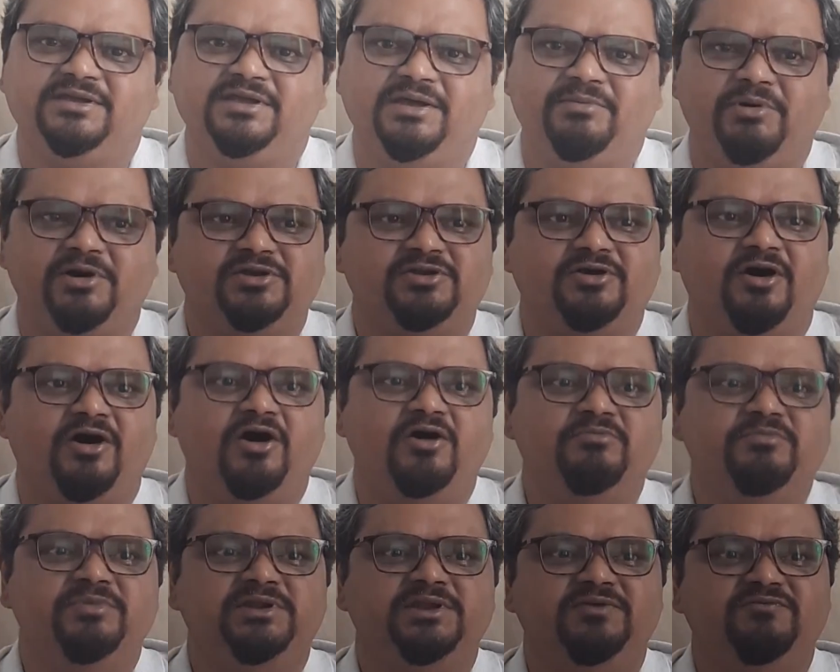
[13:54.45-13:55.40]
about how
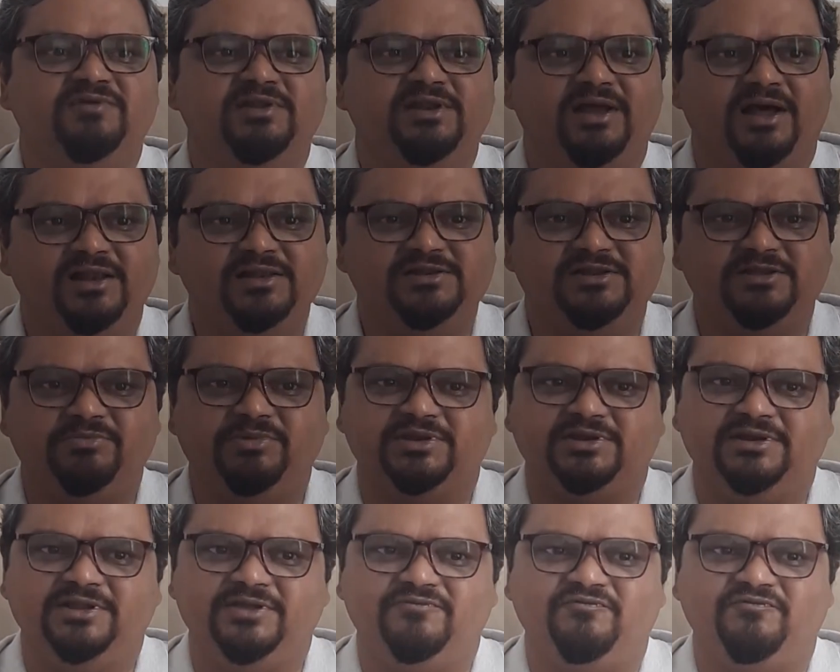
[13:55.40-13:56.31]
many will ultimately